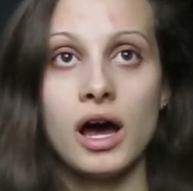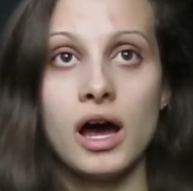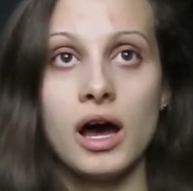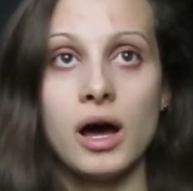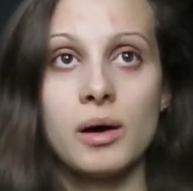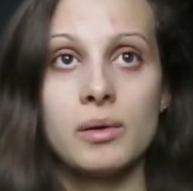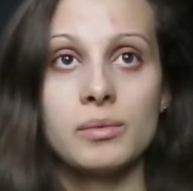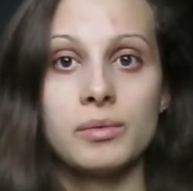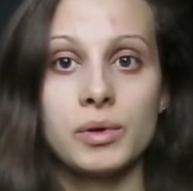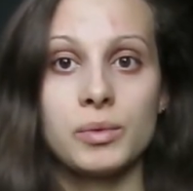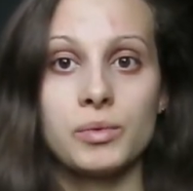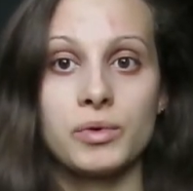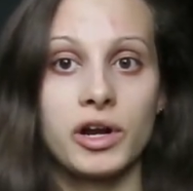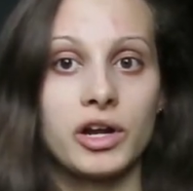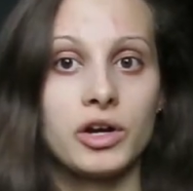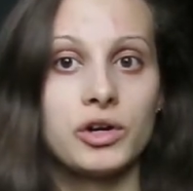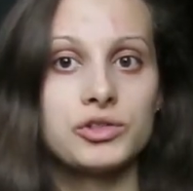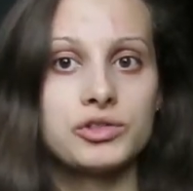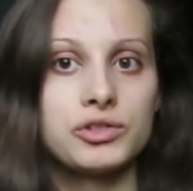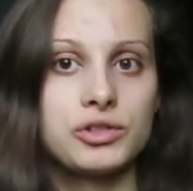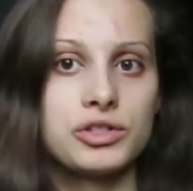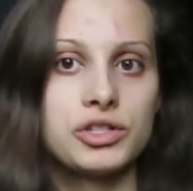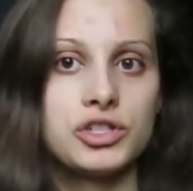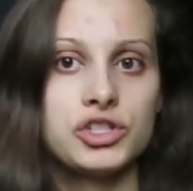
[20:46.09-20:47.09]
And what I
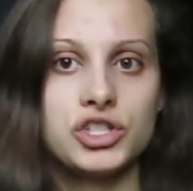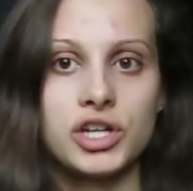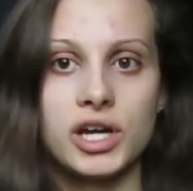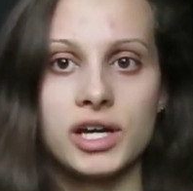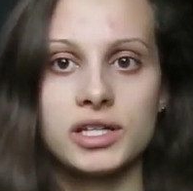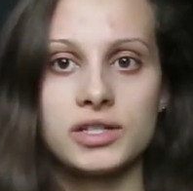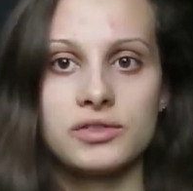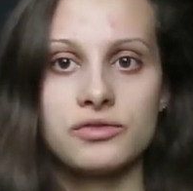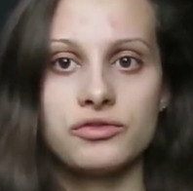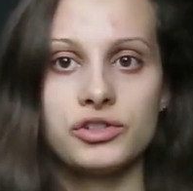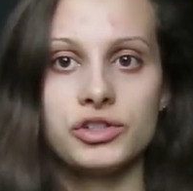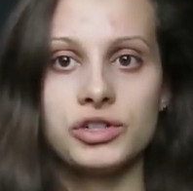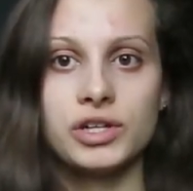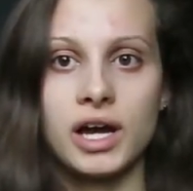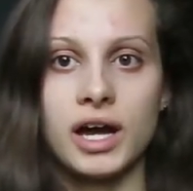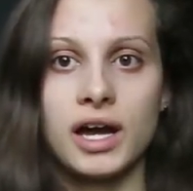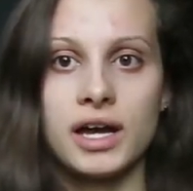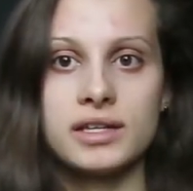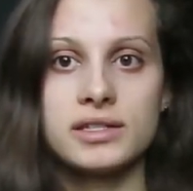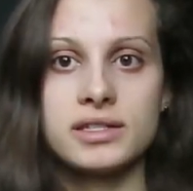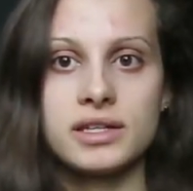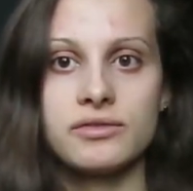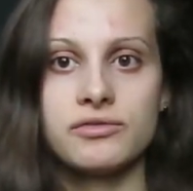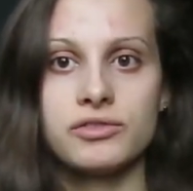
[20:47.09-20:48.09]
also suggest for you
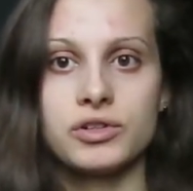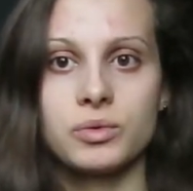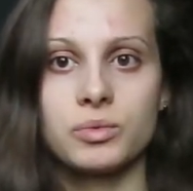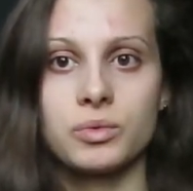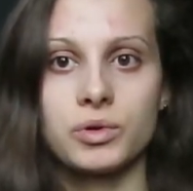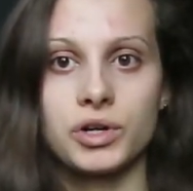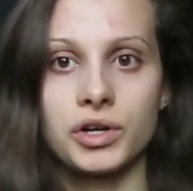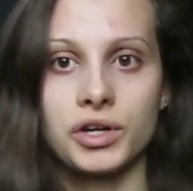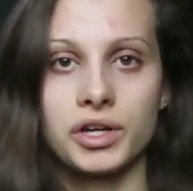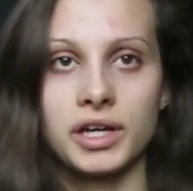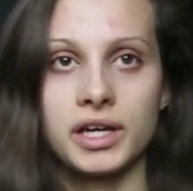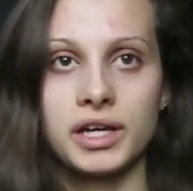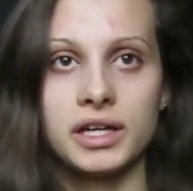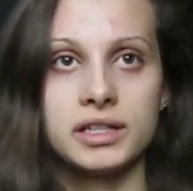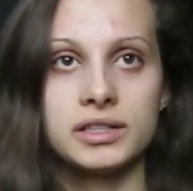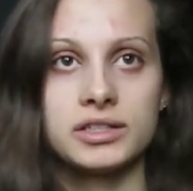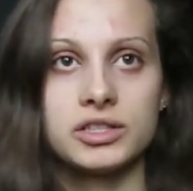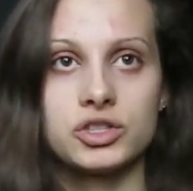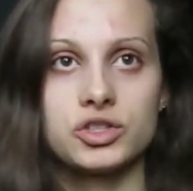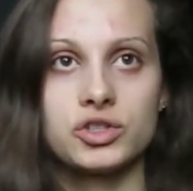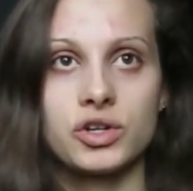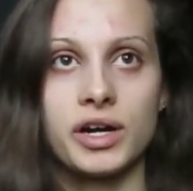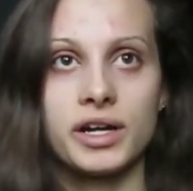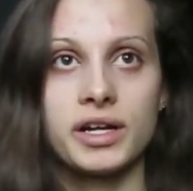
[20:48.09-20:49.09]
guys, if you're working
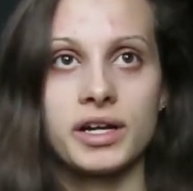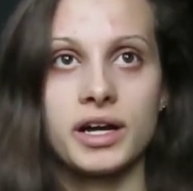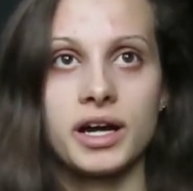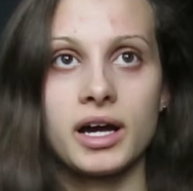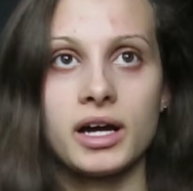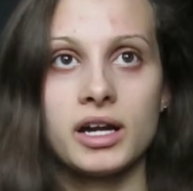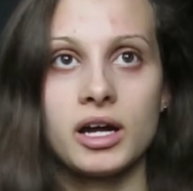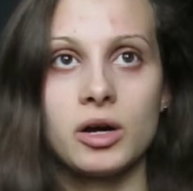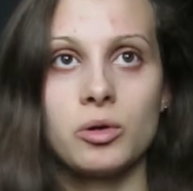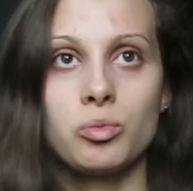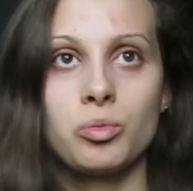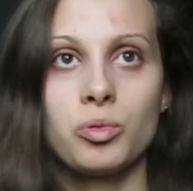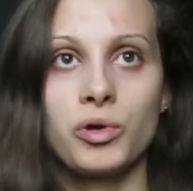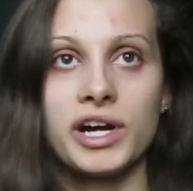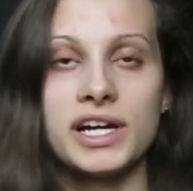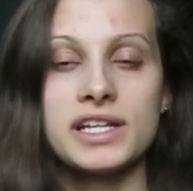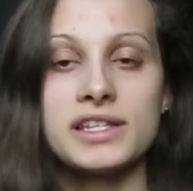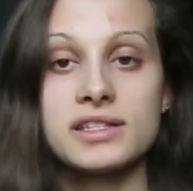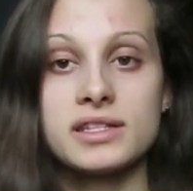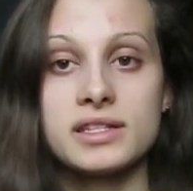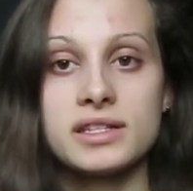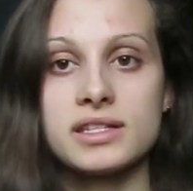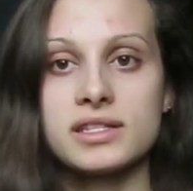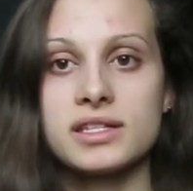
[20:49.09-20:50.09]
to try to cut out
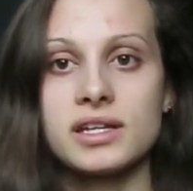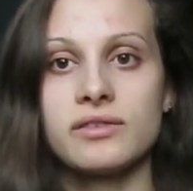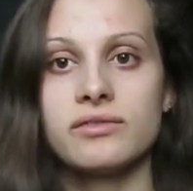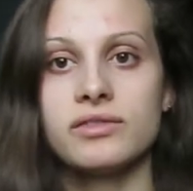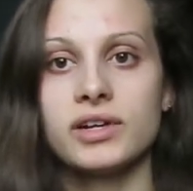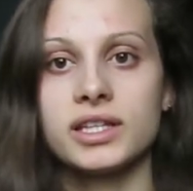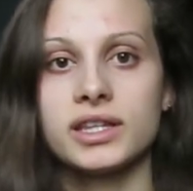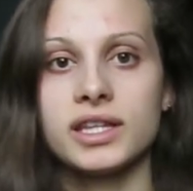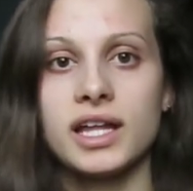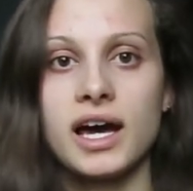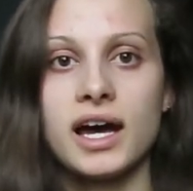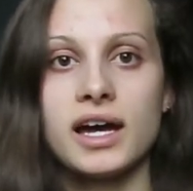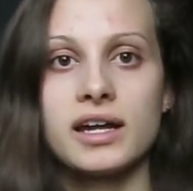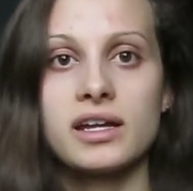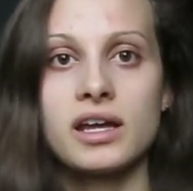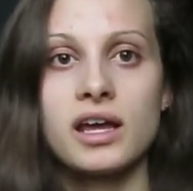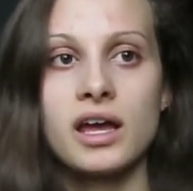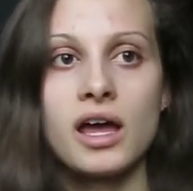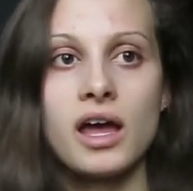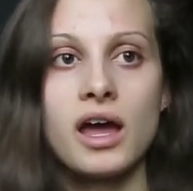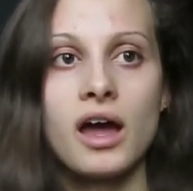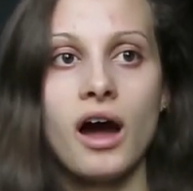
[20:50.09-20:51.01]
breads and stuff like that,